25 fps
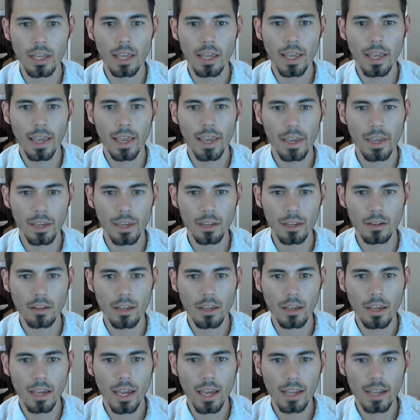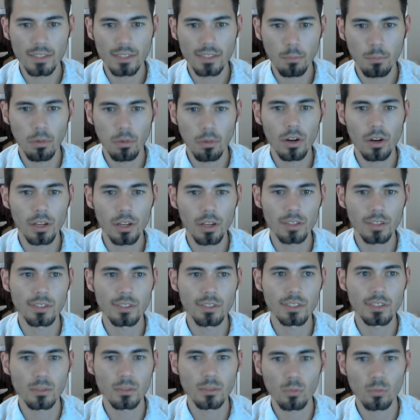And as a party
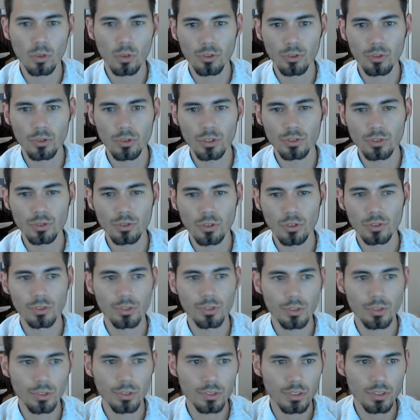system where you control yours,